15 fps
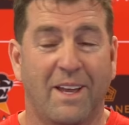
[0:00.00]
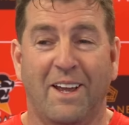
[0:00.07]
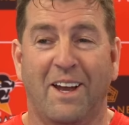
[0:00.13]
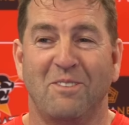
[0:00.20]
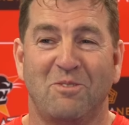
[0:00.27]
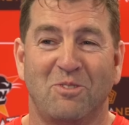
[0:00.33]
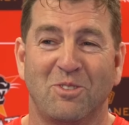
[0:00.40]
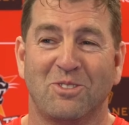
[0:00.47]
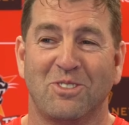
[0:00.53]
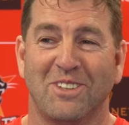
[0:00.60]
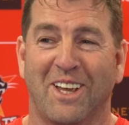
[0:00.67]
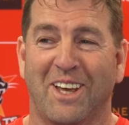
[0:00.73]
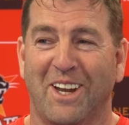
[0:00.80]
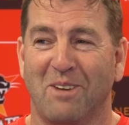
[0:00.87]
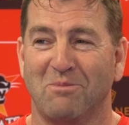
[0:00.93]
Yeah,
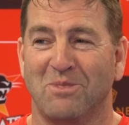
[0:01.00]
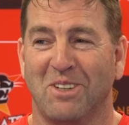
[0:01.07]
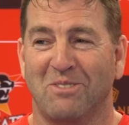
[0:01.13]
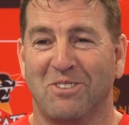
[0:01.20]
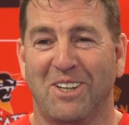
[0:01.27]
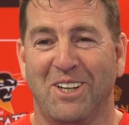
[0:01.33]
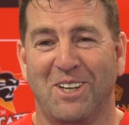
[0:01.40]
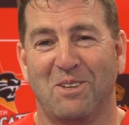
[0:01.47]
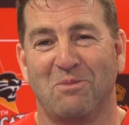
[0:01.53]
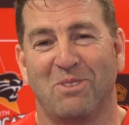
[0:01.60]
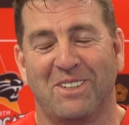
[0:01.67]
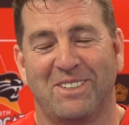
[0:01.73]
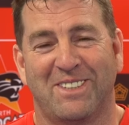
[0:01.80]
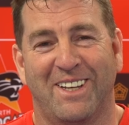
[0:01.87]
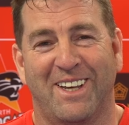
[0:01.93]
unfortunately that happens every year,
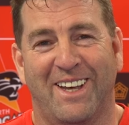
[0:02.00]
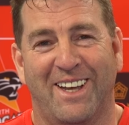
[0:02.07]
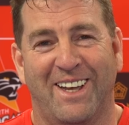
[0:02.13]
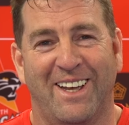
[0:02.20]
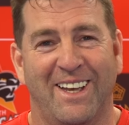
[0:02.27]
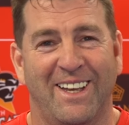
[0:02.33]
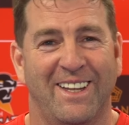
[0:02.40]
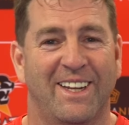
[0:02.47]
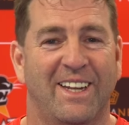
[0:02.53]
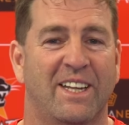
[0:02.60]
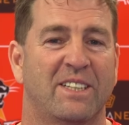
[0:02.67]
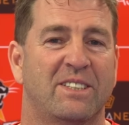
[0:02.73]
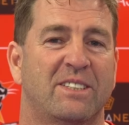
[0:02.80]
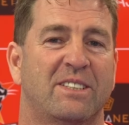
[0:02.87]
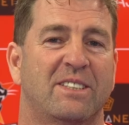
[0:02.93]
but...
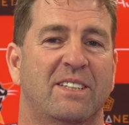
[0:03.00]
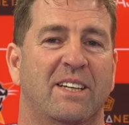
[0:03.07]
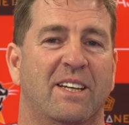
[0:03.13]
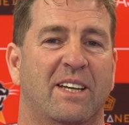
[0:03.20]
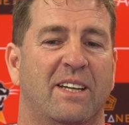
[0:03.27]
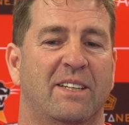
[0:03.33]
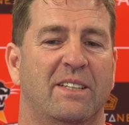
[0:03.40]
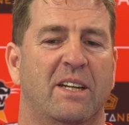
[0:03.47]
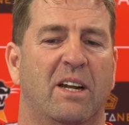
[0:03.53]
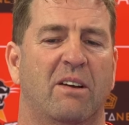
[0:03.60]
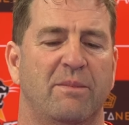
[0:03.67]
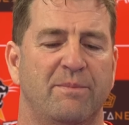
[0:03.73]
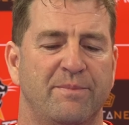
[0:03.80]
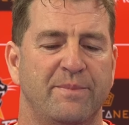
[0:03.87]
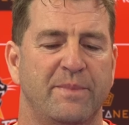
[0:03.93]

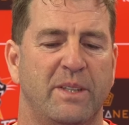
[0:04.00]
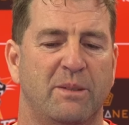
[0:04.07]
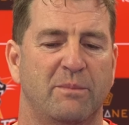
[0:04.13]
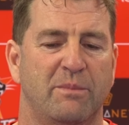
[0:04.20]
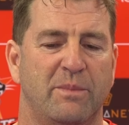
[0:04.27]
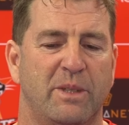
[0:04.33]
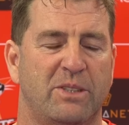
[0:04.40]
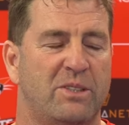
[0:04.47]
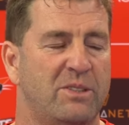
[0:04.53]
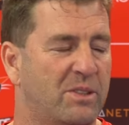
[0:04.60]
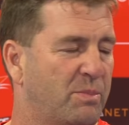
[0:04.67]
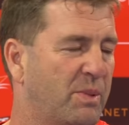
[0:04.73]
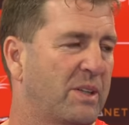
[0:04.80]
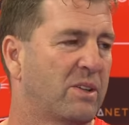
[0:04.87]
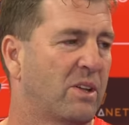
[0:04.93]
Mitch is
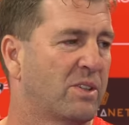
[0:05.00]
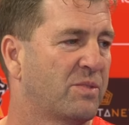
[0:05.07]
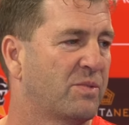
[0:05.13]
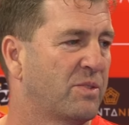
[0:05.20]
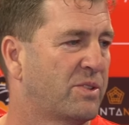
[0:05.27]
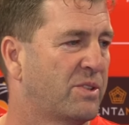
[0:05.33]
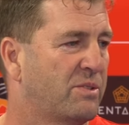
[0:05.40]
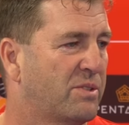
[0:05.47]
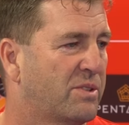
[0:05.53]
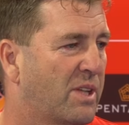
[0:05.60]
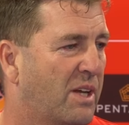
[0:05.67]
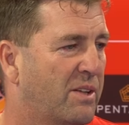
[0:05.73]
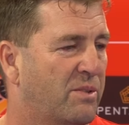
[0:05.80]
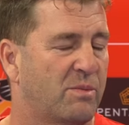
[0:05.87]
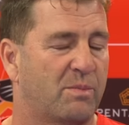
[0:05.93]
a big loss for us. He was
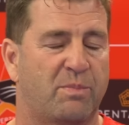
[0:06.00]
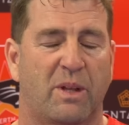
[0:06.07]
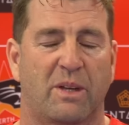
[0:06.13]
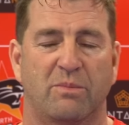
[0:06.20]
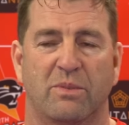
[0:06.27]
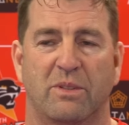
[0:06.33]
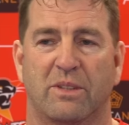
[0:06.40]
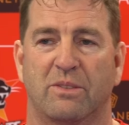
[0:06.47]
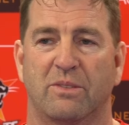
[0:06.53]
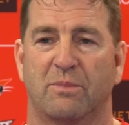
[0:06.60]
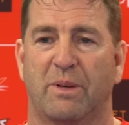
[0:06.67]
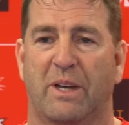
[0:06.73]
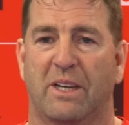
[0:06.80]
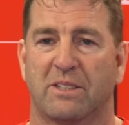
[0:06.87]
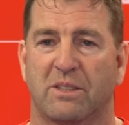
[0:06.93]
starting to play really
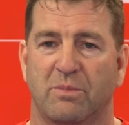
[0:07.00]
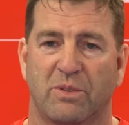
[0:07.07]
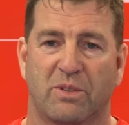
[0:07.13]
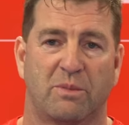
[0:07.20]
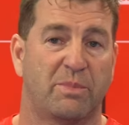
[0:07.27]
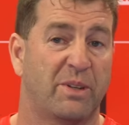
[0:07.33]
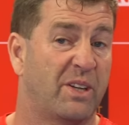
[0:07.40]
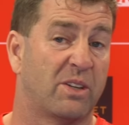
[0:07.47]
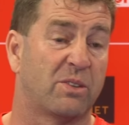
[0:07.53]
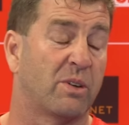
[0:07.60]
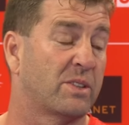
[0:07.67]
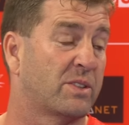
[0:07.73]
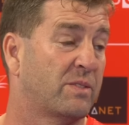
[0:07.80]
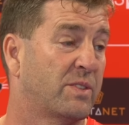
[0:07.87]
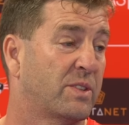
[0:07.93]
good basketball and being
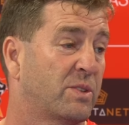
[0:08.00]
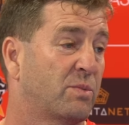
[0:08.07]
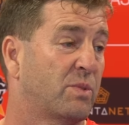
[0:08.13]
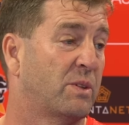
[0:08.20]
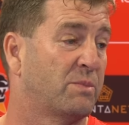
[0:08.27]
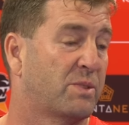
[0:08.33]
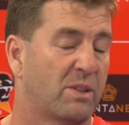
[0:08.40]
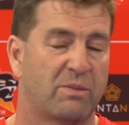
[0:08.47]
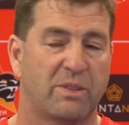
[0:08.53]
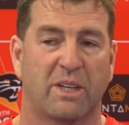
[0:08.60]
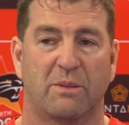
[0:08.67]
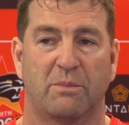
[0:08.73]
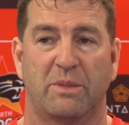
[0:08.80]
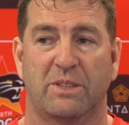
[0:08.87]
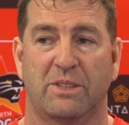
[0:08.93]
aggressive at the rim, so we're
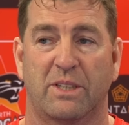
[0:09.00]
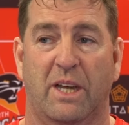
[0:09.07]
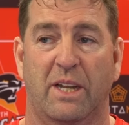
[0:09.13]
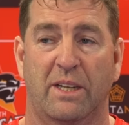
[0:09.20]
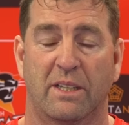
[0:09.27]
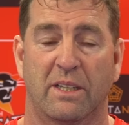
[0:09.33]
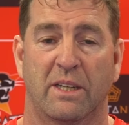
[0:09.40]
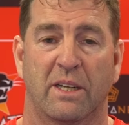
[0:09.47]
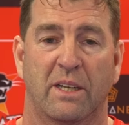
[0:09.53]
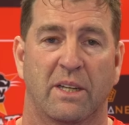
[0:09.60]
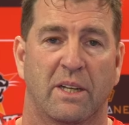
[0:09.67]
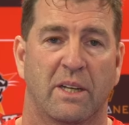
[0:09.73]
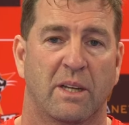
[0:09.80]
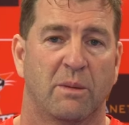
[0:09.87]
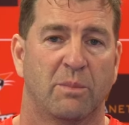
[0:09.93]
going to miss that.
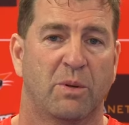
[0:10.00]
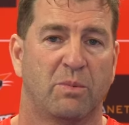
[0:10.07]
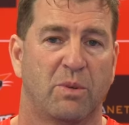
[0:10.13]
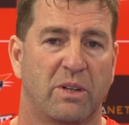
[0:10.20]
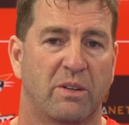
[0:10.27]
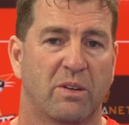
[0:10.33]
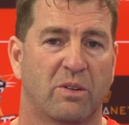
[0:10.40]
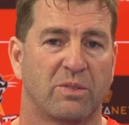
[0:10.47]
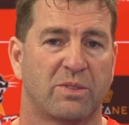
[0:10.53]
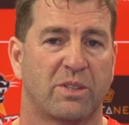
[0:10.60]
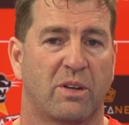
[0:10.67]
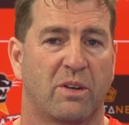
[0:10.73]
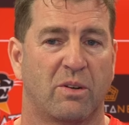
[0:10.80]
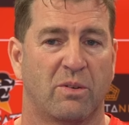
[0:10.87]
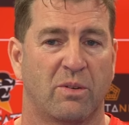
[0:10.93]
But we're
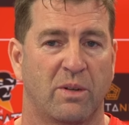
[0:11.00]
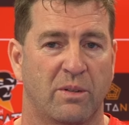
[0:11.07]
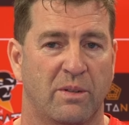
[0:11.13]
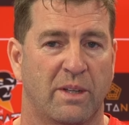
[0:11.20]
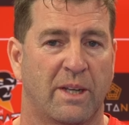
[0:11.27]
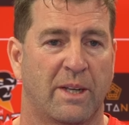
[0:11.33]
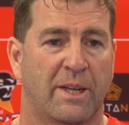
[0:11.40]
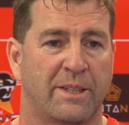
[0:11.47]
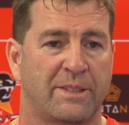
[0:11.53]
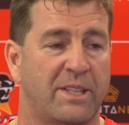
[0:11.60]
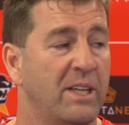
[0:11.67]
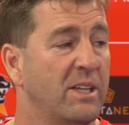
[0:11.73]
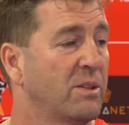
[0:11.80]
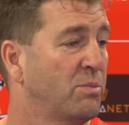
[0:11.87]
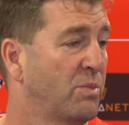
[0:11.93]
also
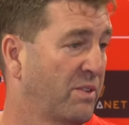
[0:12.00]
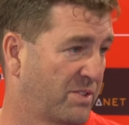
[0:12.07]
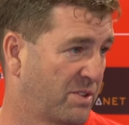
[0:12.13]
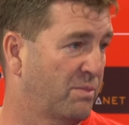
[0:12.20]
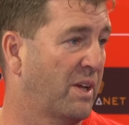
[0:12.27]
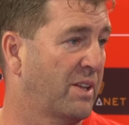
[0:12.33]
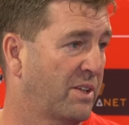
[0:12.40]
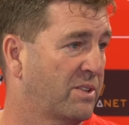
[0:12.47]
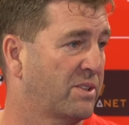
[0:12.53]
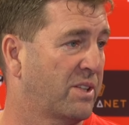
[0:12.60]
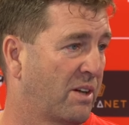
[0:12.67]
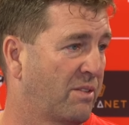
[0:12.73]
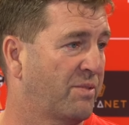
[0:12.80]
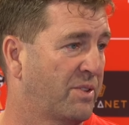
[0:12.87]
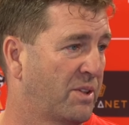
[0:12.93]
tinkering with some other
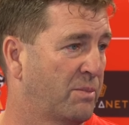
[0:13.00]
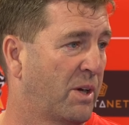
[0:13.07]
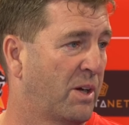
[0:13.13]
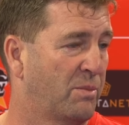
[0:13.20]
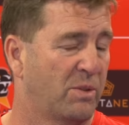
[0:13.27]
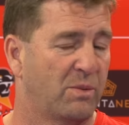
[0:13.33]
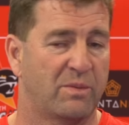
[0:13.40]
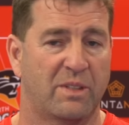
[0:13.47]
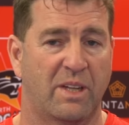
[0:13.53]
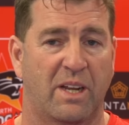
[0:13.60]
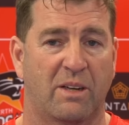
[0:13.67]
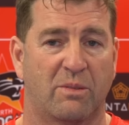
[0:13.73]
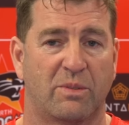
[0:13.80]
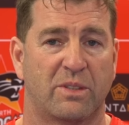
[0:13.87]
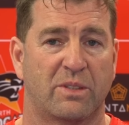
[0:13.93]
stuff at the moment and
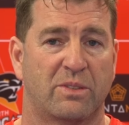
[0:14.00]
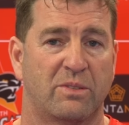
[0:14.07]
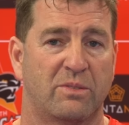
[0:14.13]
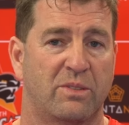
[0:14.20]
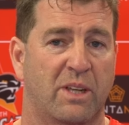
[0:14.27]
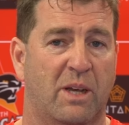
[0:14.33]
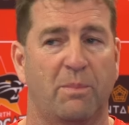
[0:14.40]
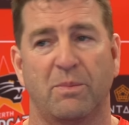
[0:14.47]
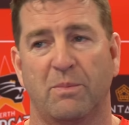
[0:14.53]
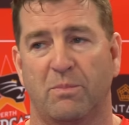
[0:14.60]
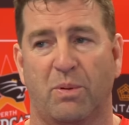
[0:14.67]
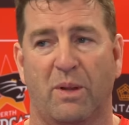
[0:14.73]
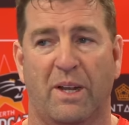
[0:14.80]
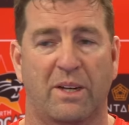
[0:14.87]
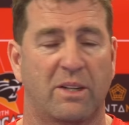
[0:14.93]
how we're suiting up
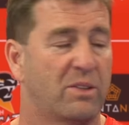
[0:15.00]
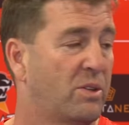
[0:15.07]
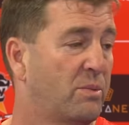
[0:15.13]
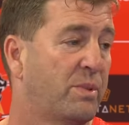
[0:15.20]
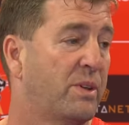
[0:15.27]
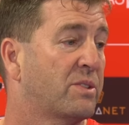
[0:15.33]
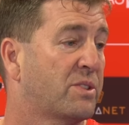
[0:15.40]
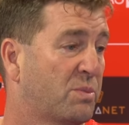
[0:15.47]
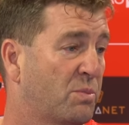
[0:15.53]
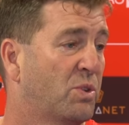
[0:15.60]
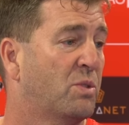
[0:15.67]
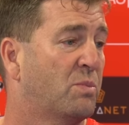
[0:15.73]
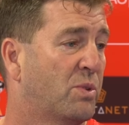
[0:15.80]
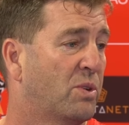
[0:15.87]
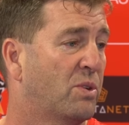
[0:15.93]
and playing a little of
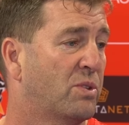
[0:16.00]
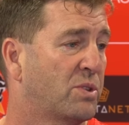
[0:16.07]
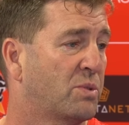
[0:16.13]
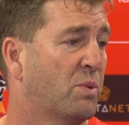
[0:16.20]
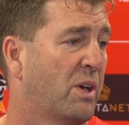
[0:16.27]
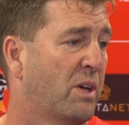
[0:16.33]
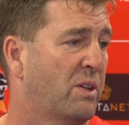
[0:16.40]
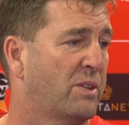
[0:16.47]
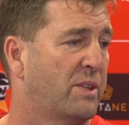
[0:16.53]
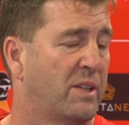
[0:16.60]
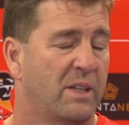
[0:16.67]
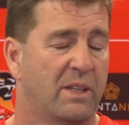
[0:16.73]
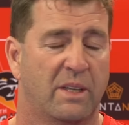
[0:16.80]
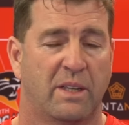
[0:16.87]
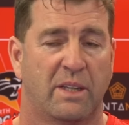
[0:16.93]
small ball as well.
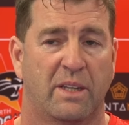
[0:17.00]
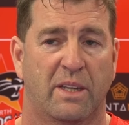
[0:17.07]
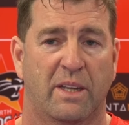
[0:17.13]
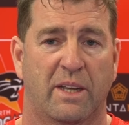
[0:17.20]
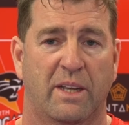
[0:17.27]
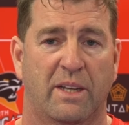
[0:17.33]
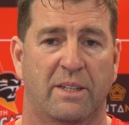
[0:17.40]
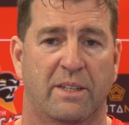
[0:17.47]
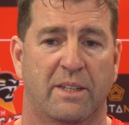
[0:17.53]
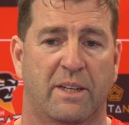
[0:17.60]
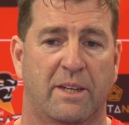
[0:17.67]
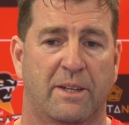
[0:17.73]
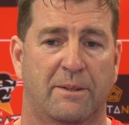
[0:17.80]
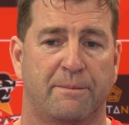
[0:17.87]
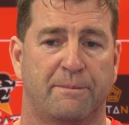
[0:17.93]
And
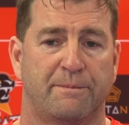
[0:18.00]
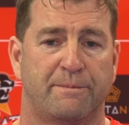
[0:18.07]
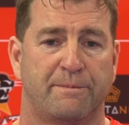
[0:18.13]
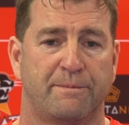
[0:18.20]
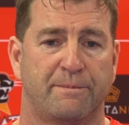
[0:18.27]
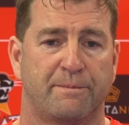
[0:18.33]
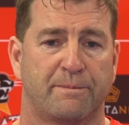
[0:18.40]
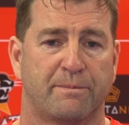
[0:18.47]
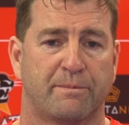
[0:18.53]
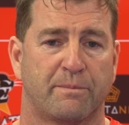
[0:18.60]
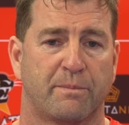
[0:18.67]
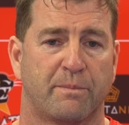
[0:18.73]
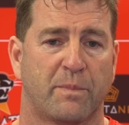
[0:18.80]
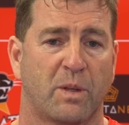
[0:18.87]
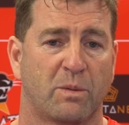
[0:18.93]

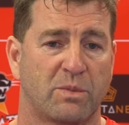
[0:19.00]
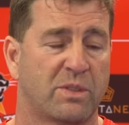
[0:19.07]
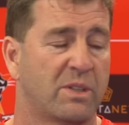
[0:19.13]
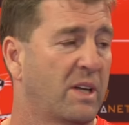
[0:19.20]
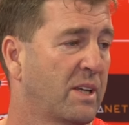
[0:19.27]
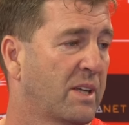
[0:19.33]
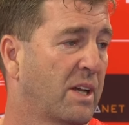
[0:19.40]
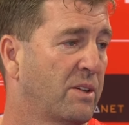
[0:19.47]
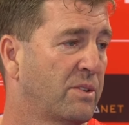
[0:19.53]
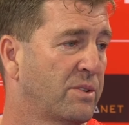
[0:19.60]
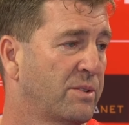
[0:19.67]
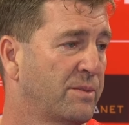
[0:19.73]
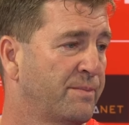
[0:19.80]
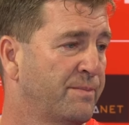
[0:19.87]
we'll see how that goes.